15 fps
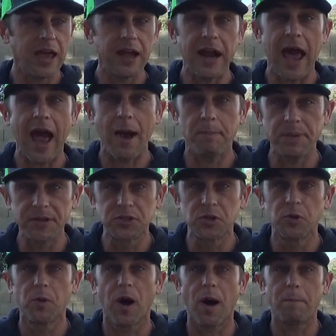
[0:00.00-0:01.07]
It happened
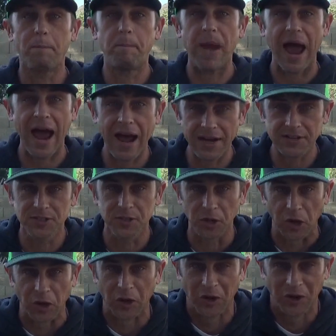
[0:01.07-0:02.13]
to a pastor.